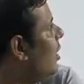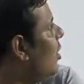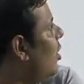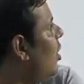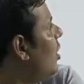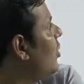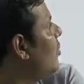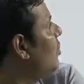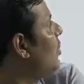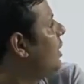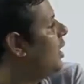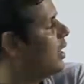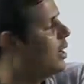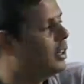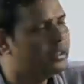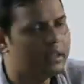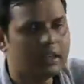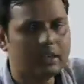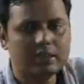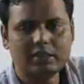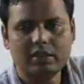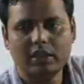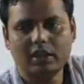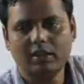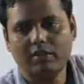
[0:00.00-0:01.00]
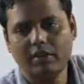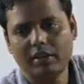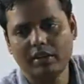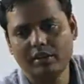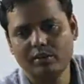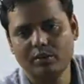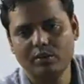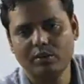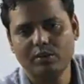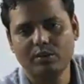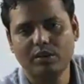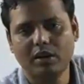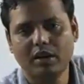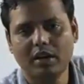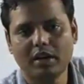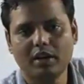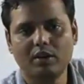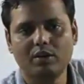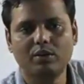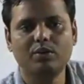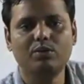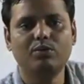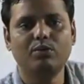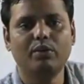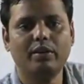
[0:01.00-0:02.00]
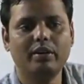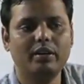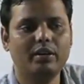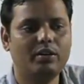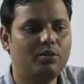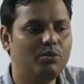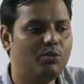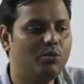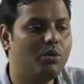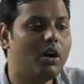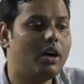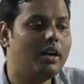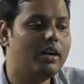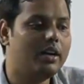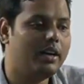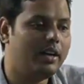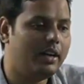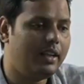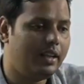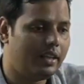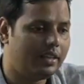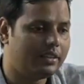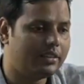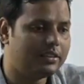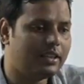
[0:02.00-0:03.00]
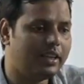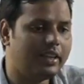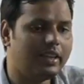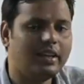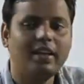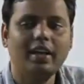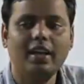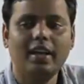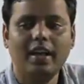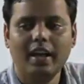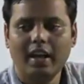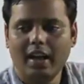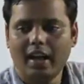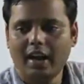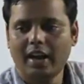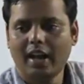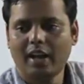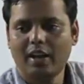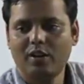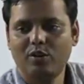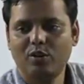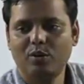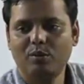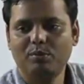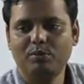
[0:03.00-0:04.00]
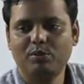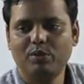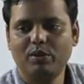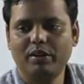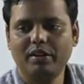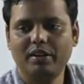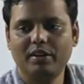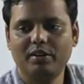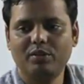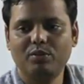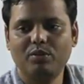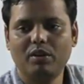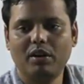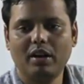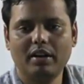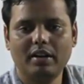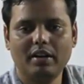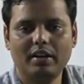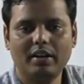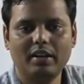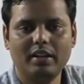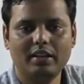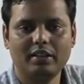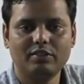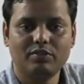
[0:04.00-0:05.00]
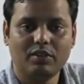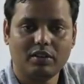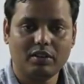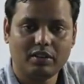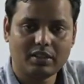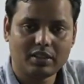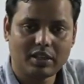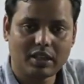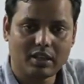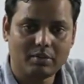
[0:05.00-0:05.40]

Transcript: a long period. Just now I told you around 2200 years, right? And I hope 2200 years for